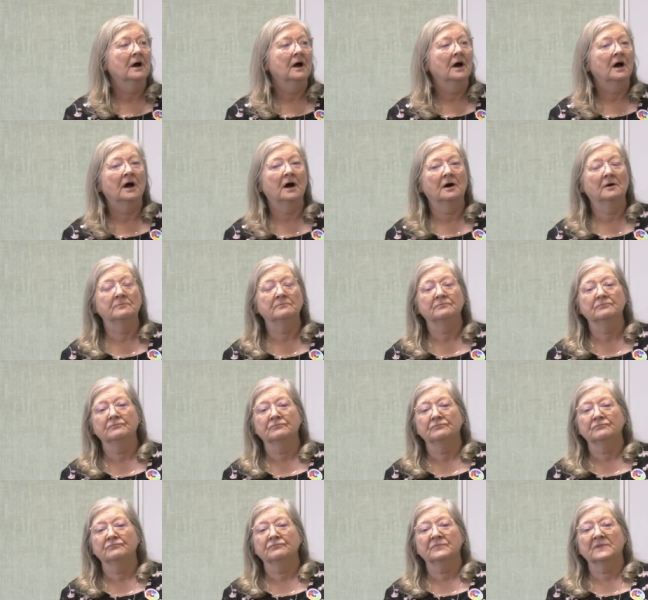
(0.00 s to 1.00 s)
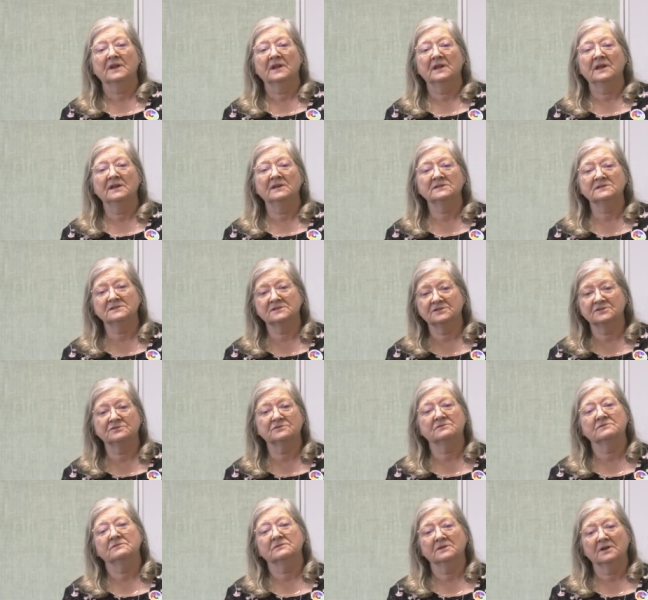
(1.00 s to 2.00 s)
Um,
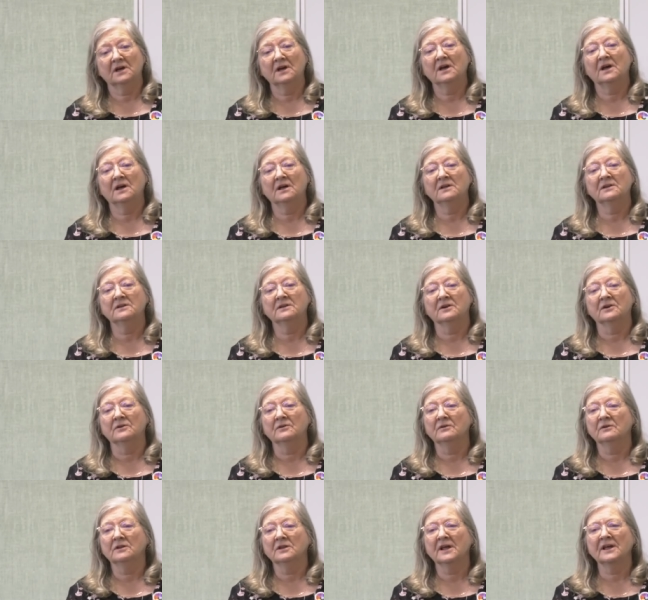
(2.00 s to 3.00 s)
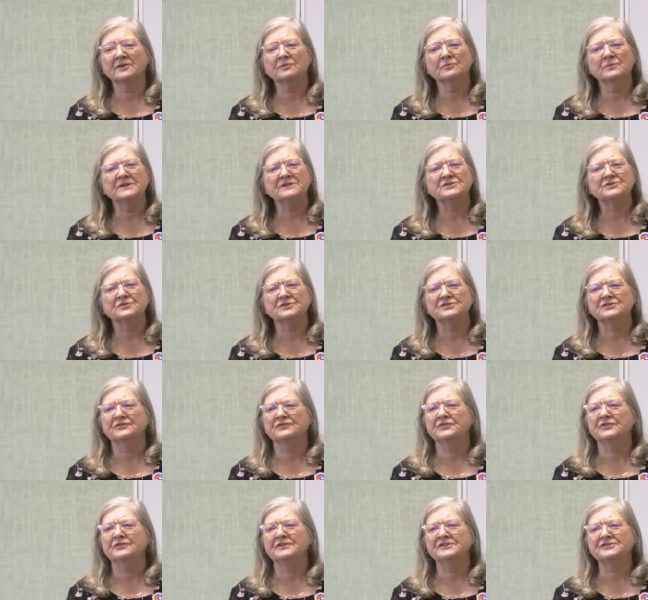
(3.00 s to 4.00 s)
it's, you know, a lot of resources.
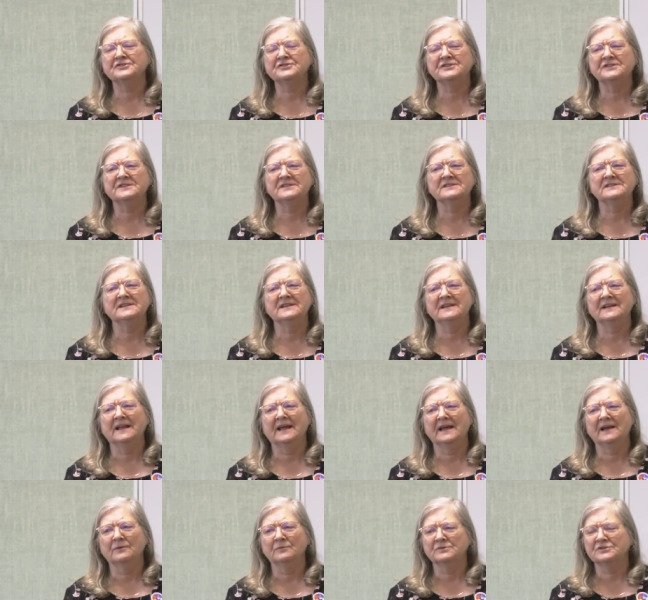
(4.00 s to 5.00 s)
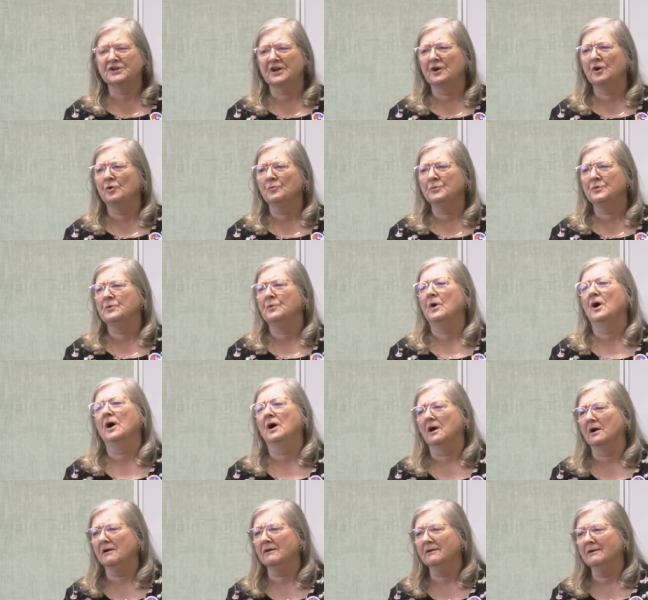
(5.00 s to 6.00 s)
If you're interested in DLAC, which I hope you
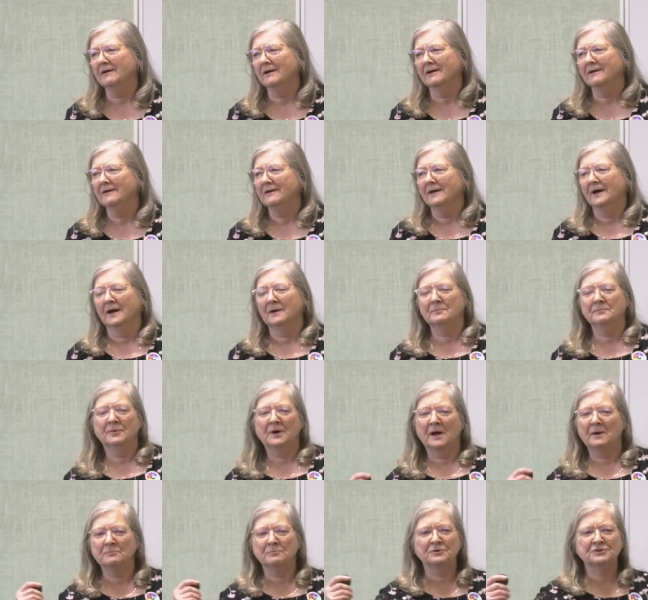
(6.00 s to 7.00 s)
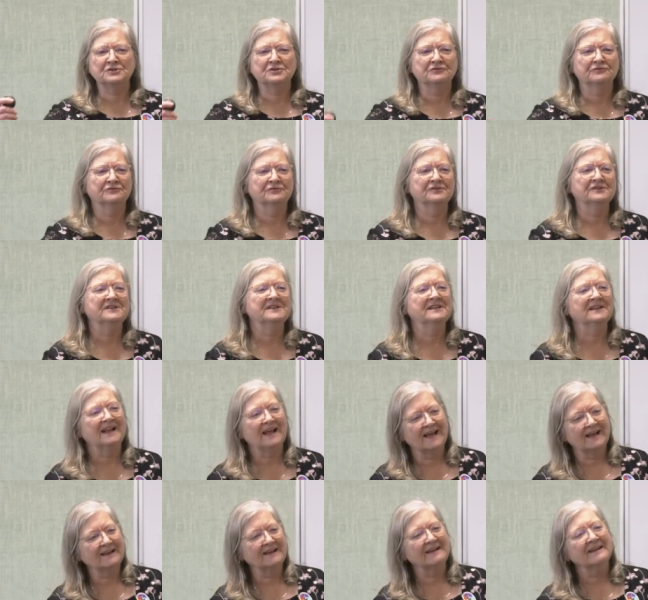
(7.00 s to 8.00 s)
are, I'm, I'm pushing for
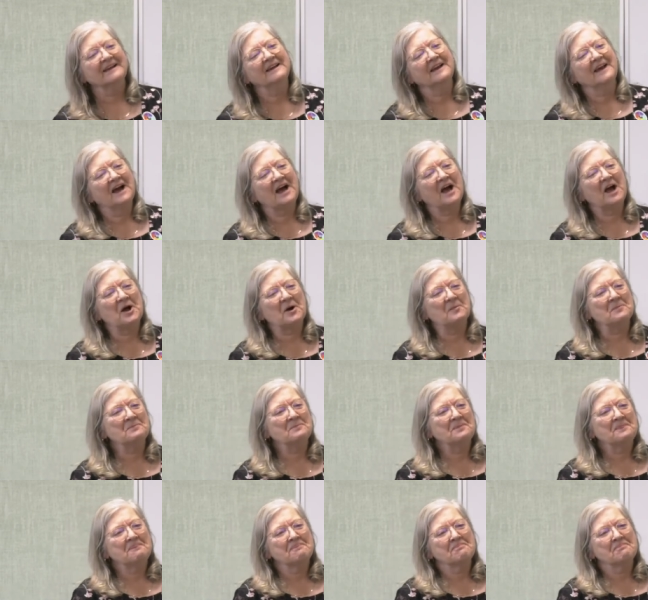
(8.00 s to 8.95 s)
DLAC um,